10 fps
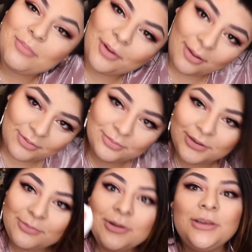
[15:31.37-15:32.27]

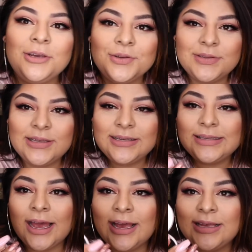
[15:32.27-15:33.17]
probably would use
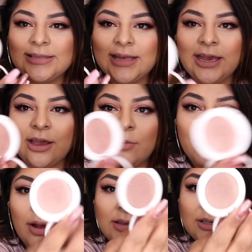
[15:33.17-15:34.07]
this as like a
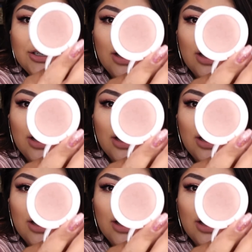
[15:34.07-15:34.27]
bronzer